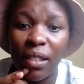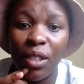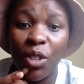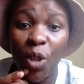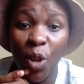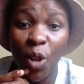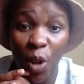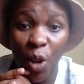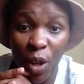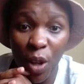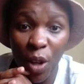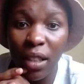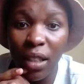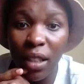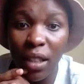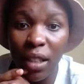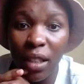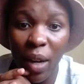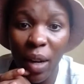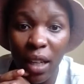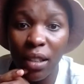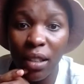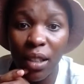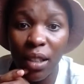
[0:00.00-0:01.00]
No, it
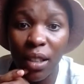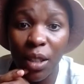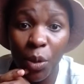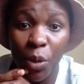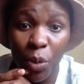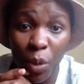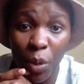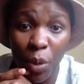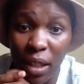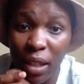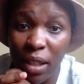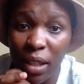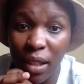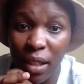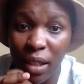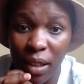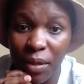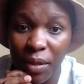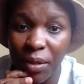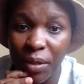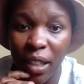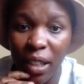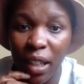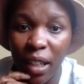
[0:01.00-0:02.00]
works. It works in
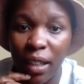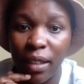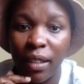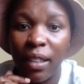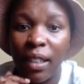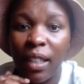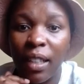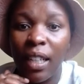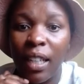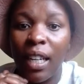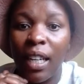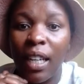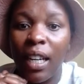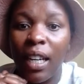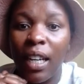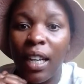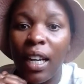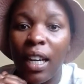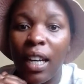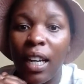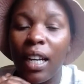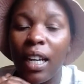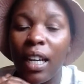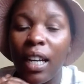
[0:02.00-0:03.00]
Africa. It
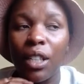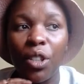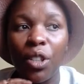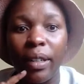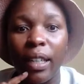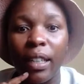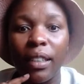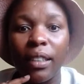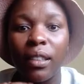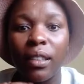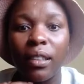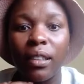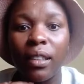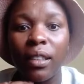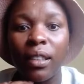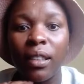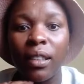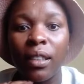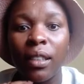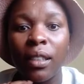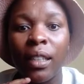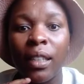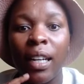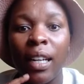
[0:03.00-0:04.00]
actually works.
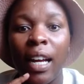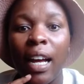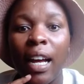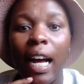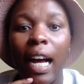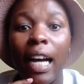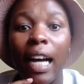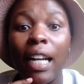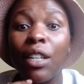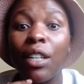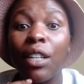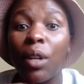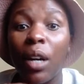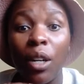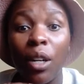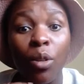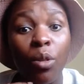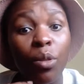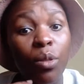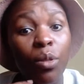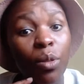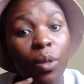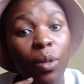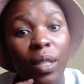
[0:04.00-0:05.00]
And you
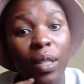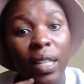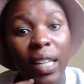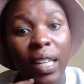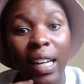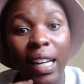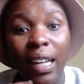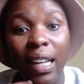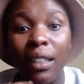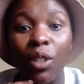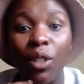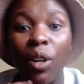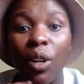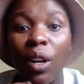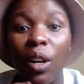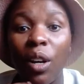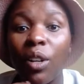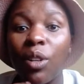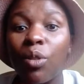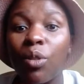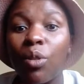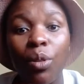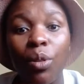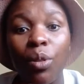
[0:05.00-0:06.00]
can also sell. You can
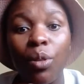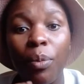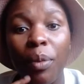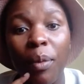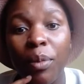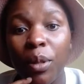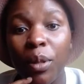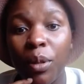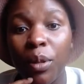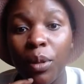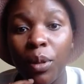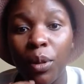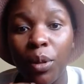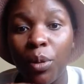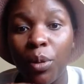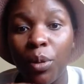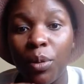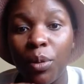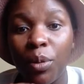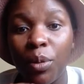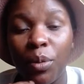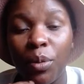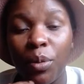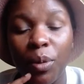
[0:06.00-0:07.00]
also be able
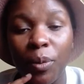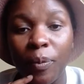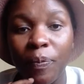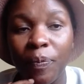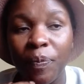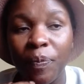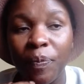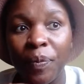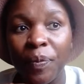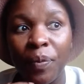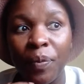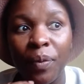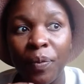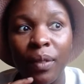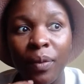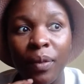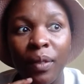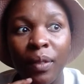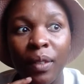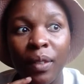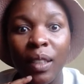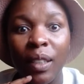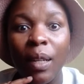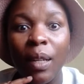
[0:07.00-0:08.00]
to,
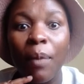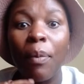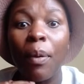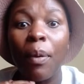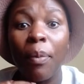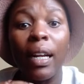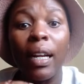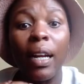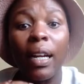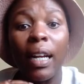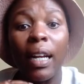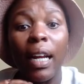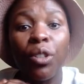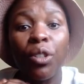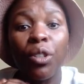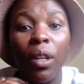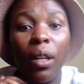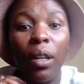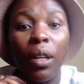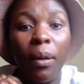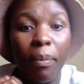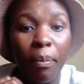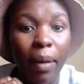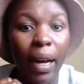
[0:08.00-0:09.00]
people can
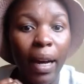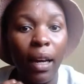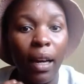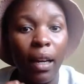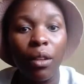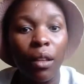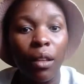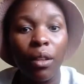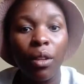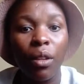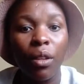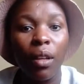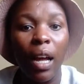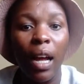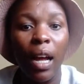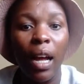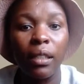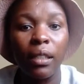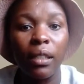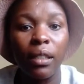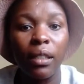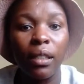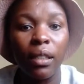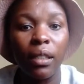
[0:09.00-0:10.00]
actually buy,
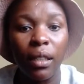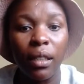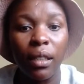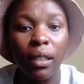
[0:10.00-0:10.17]
and